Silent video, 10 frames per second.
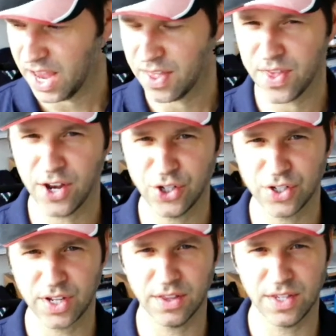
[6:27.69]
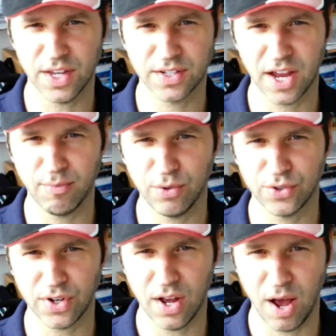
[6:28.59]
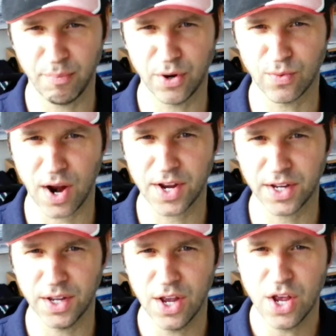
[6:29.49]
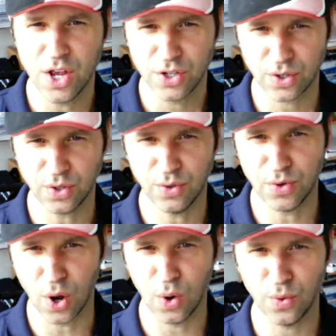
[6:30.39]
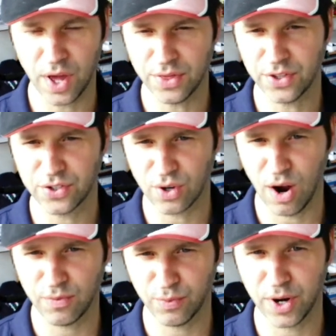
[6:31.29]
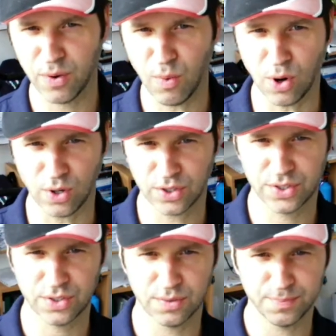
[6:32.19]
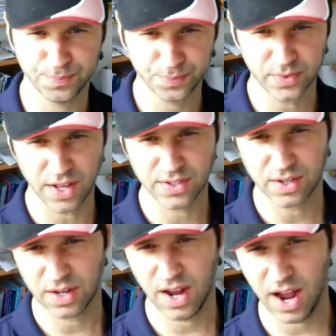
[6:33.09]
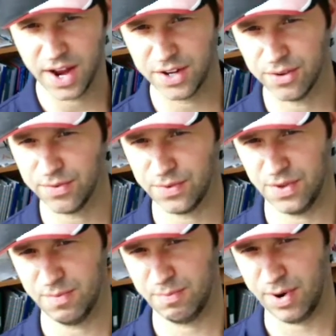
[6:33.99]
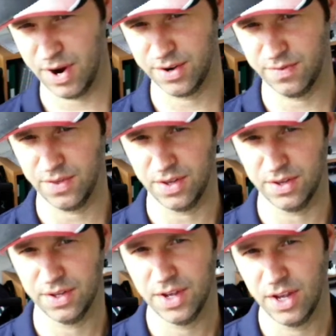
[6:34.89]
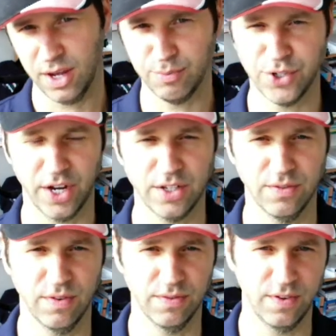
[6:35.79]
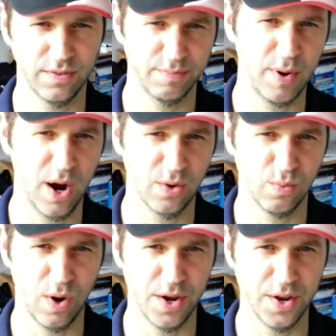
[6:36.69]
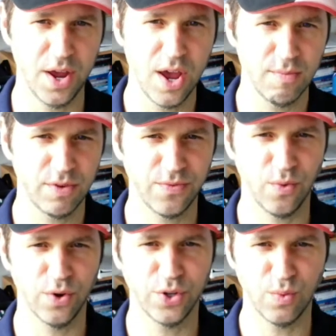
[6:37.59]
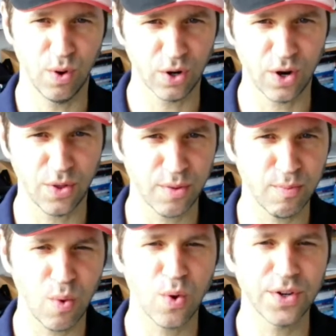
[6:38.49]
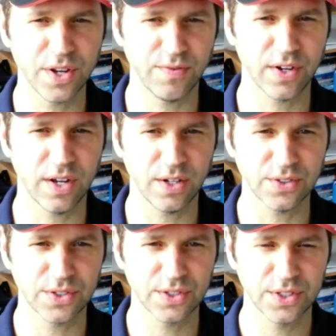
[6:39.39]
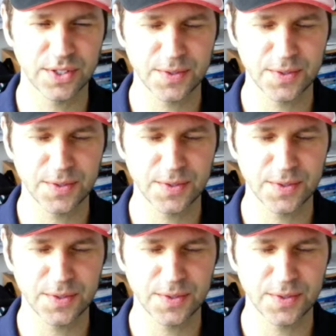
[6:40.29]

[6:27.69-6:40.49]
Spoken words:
And then just get the examples up and running so you know that the software works. That's kind of part of the objective of part 1 before you work on the more difficult